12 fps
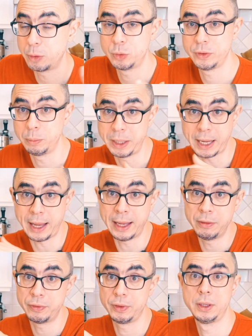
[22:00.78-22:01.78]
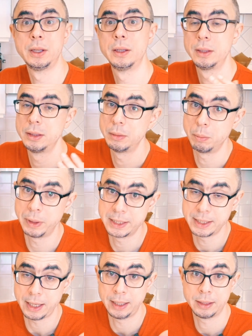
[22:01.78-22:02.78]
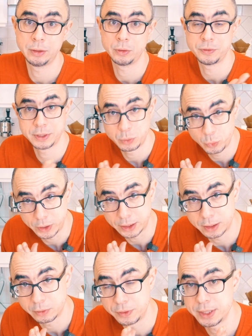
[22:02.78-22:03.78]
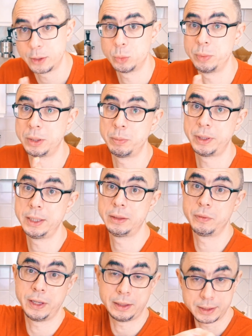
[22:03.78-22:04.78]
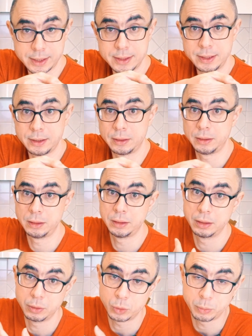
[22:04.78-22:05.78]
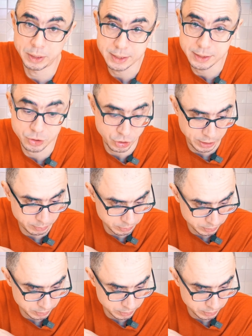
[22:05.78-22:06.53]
it will behave by the end of the week without berberine while still on my CGM.